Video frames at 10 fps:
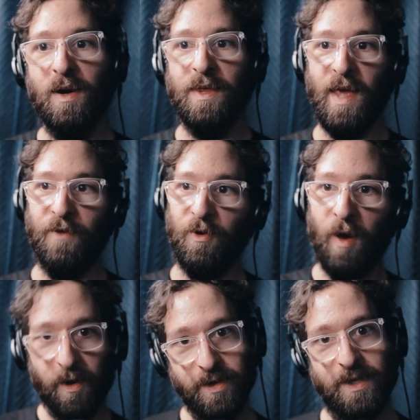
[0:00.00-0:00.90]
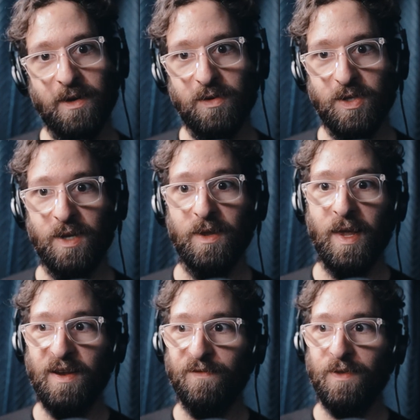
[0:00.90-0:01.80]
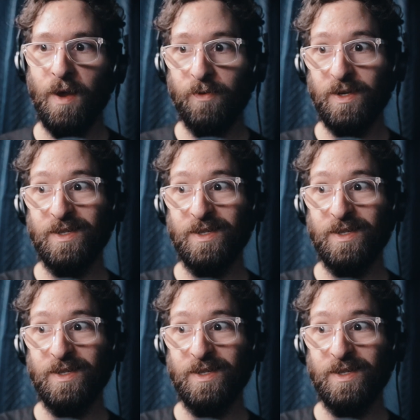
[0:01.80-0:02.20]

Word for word: and they have a lot less energy than if they were to,